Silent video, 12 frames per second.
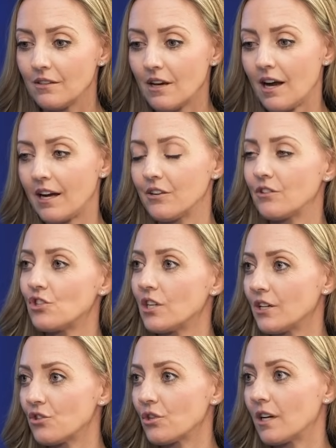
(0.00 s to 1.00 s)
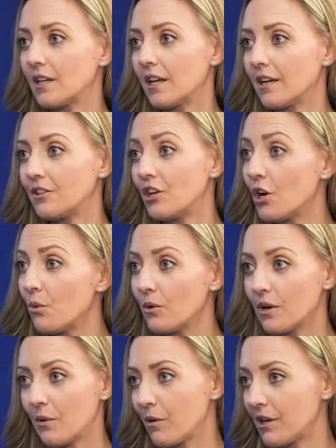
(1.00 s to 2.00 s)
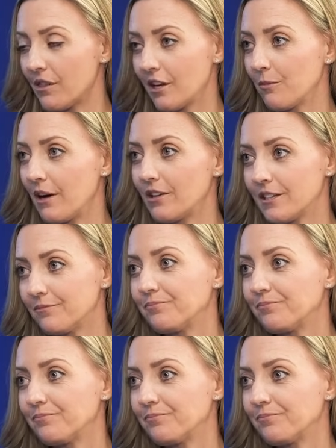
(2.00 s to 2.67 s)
the higher the chance you're going to get a no or I want to think about it.